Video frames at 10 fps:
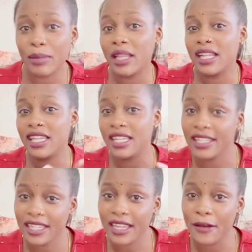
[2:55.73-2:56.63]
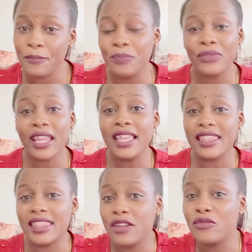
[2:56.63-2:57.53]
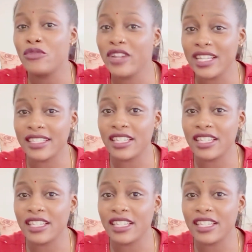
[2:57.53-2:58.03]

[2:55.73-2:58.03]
But then in India, the ring